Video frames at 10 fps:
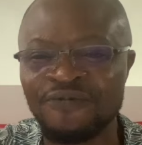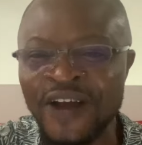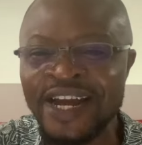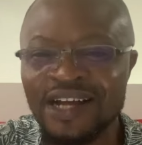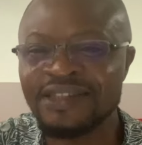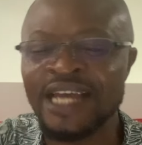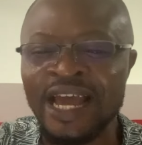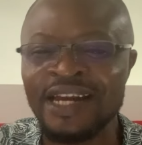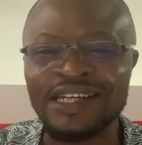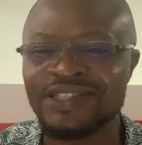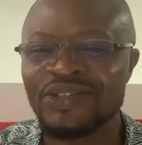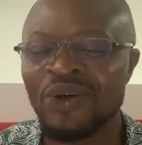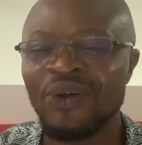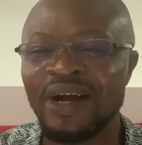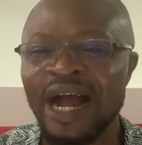final third, it's no
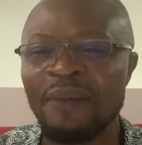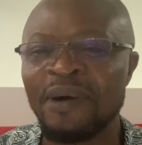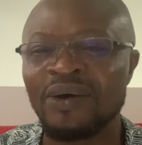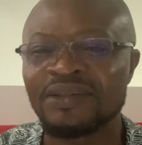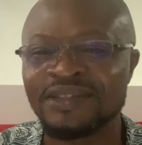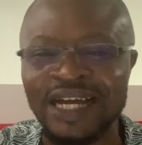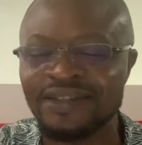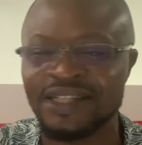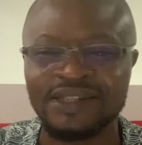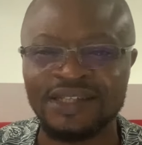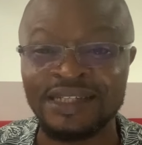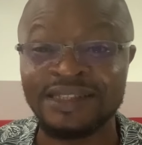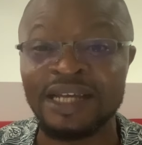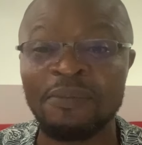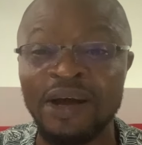longer about tactics,
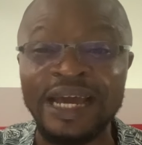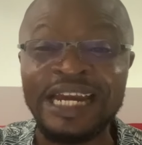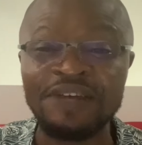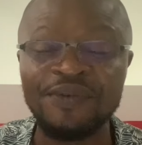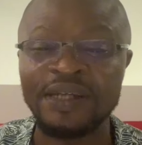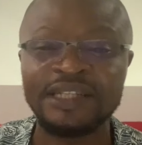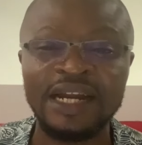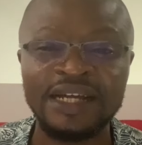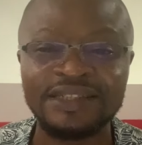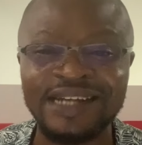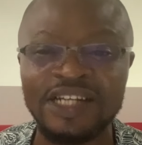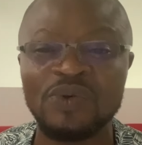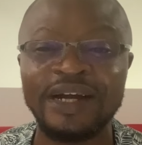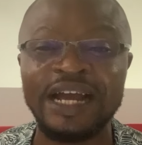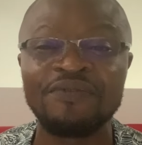it's about individual talent. That is
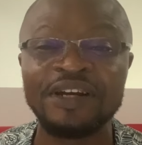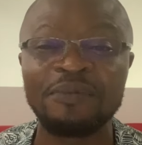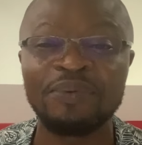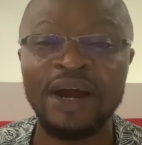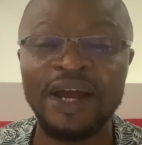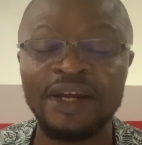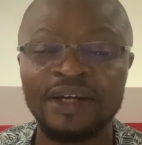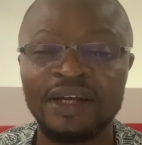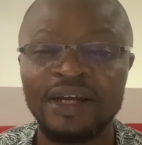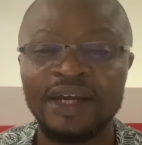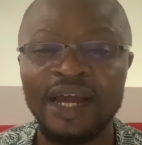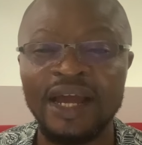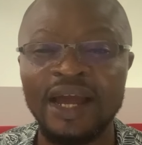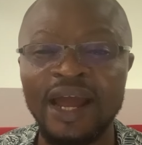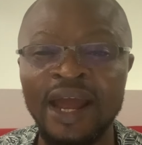why Kevin De Bruyne
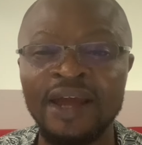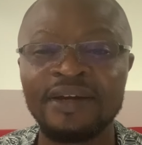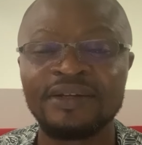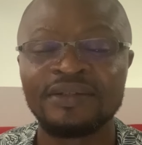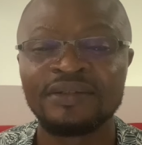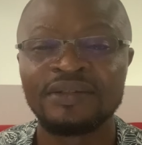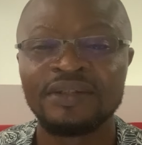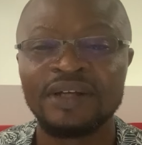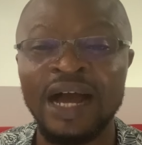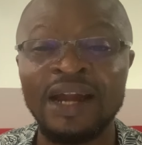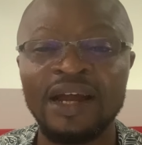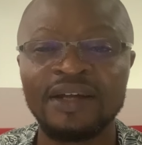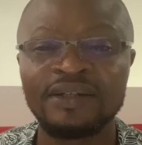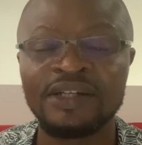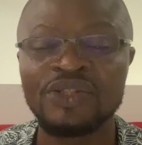and
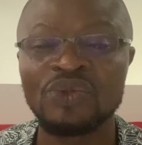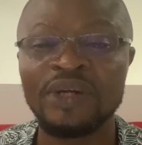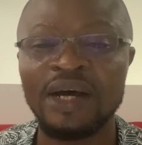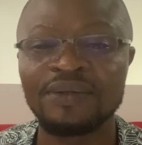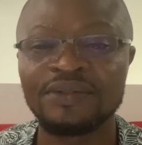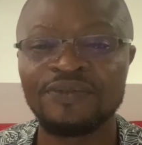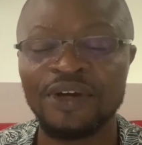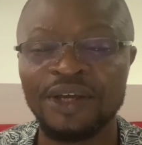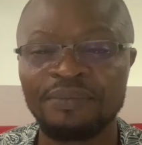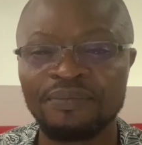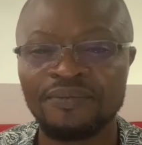Haaland, they stood out for him.